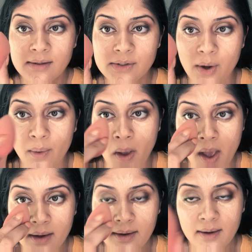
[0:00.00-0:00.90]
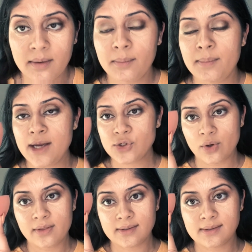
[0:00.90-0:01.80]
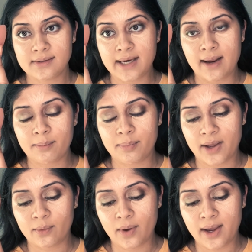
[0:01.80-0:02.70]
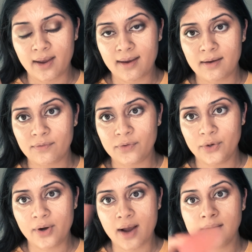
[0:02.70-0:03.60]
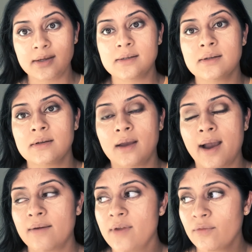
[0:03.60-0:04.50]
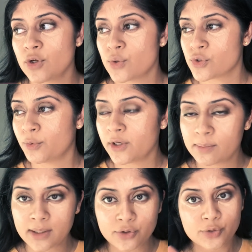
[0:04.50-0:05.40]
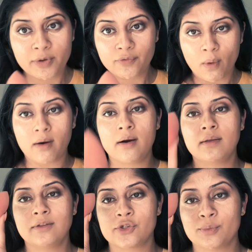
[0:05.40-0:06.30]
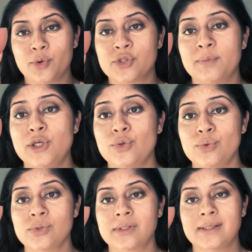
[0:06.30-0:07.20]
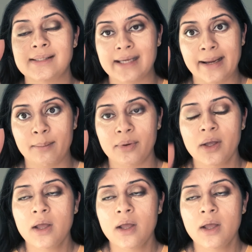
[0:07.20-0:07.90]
So make sure this is damp, by the way. If you're have never used beauty blenders before, they're supposed to be used damp.